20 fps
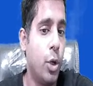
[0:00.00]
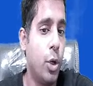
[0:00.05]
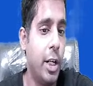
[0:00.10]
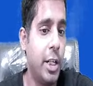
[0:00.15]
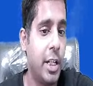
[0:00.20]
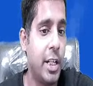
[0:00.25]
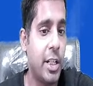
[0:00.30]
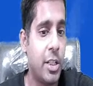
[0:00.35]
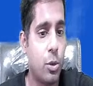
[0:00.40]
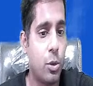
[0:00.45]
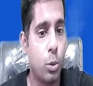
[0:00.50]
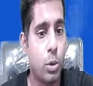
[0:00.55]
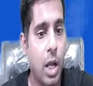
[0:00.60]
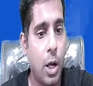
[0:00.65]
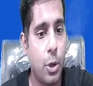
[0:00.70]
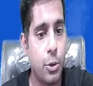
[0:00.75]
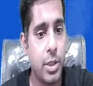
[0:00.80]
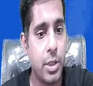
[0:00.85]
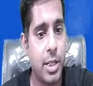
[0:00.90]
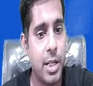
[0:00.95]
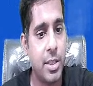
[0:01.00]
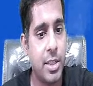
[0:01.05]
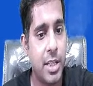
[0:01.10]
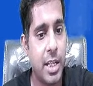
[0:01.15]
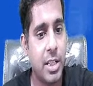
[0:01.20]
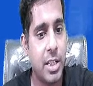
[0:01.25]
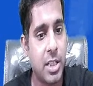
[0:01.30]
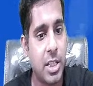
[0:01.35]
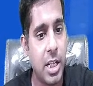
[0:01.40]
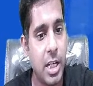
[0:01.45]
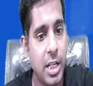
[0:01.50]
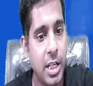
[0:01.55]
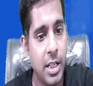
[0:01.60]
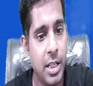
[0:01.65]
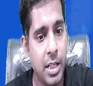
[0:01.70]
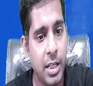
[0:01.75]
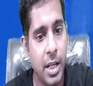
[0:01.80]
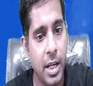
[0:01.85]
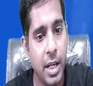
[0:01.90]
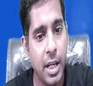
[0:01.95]
it is
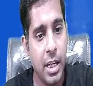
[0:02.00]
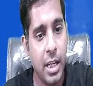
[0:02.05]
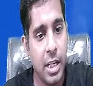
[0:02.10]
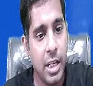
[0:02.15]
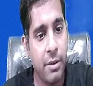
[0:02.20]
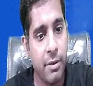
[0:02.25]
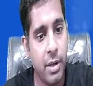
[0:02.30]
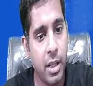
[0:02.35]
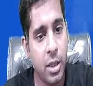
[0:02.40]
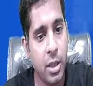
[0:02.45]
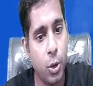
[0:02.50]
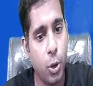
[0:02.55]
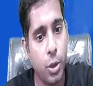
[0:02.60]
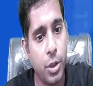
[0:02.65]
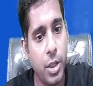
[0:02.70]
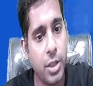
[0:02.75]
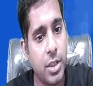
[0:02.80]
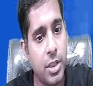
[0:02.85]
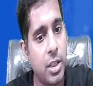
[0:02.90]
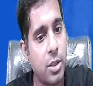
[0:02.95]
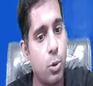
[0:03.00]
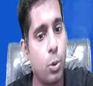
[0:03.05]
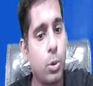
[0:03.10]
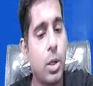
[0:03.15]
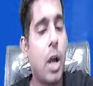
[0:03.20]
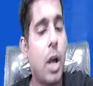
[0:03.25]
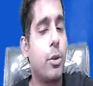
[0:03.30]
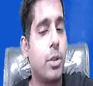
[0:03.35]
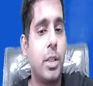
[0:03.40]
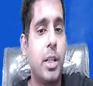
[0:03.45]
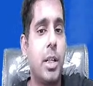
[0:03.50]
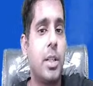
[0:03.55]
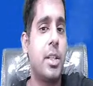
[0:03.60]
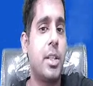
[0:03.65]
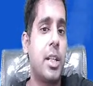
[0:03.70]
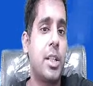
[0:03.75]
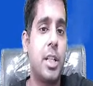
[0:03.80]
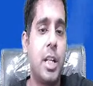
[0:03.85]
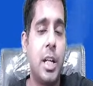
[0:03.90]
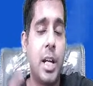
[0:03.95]
2016, even though this is
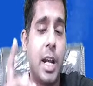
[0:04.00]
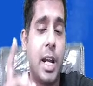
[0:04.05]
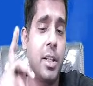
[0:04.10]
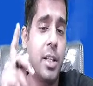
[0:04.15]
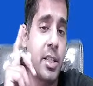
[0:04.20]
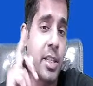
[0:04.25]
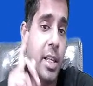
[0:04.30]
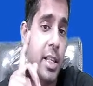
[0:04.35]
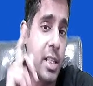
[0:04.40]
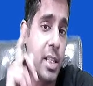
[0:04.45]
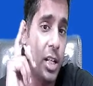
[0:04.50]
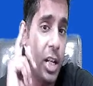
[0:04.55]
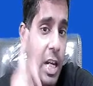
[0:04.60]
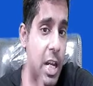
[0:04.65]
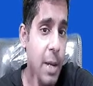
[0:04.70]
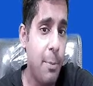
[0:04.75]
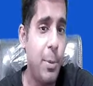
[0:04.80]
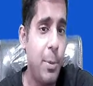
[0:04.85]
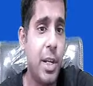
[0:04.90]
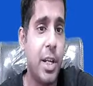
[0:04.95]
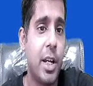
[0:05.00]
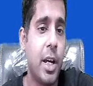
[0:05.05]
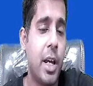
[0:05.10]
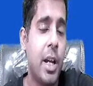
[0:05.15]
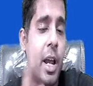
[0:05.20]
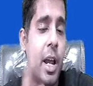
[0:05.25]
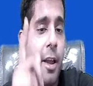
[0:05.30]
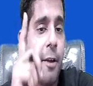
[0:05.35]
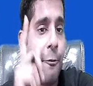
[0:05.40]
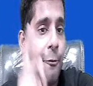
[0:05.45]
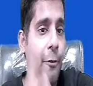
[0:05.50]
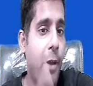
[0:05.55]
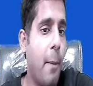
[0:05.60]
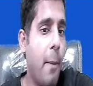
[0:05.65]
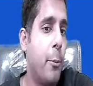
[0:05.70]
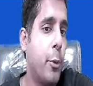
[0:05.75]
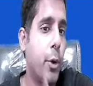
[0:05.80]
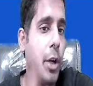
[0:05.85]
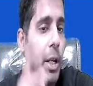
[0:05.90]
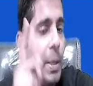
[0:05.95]
2016 and this is leap year,
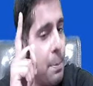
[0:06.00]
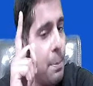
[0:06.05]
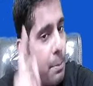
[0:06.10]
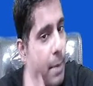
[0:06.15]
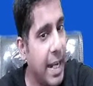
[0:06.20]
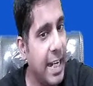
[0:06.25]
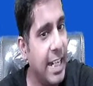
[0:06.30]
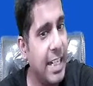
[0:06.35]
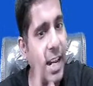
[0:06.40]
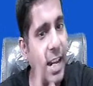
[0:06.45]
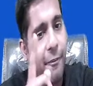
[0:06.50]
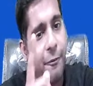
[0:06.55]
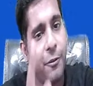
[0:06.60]
February might have